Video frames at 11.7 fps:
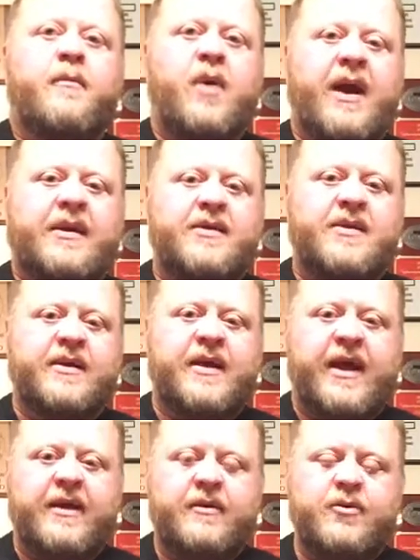practicing
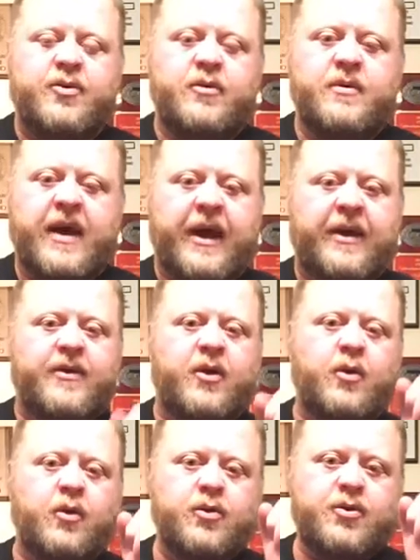that out of the
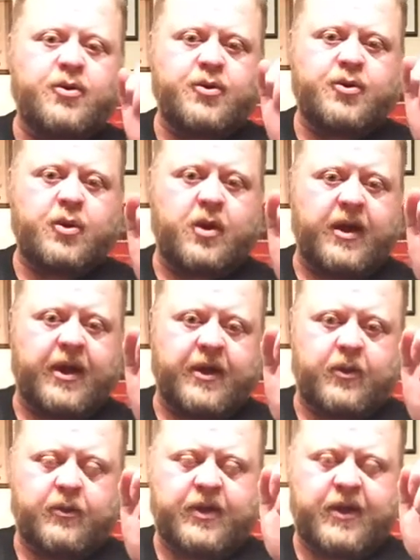holster, strong
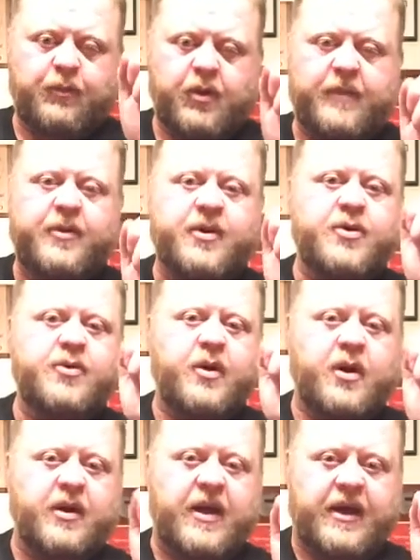hand only, prepping the
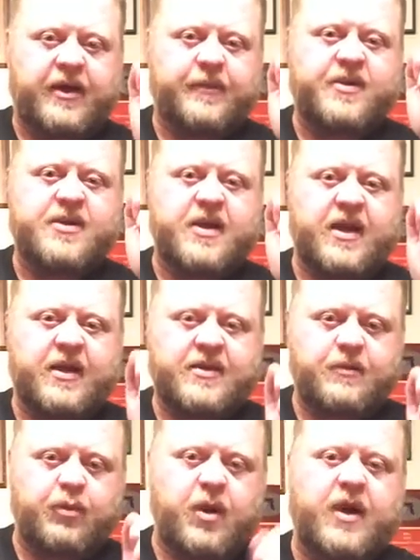trigger, lining up the sights,
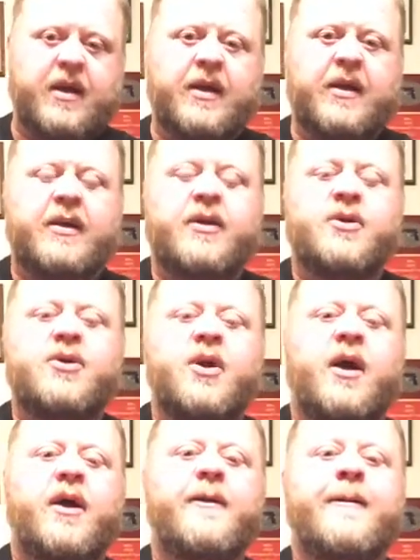breaking a clean
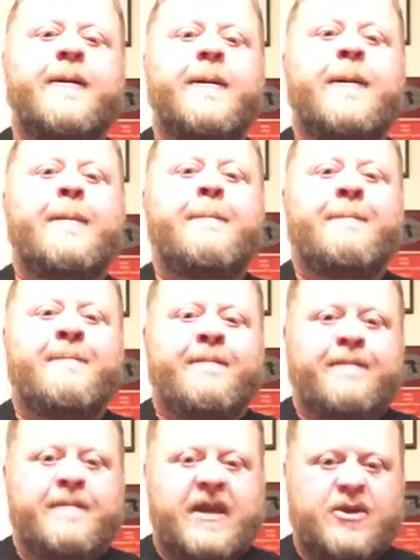shot,
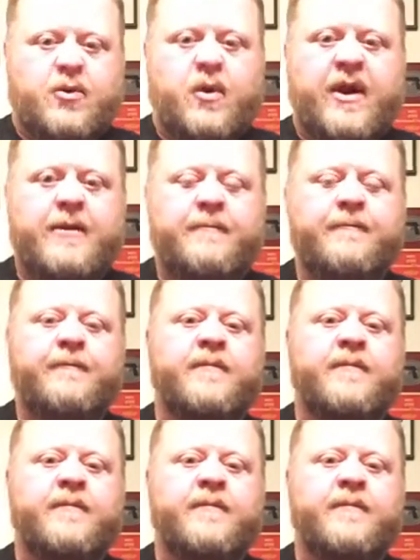that's great.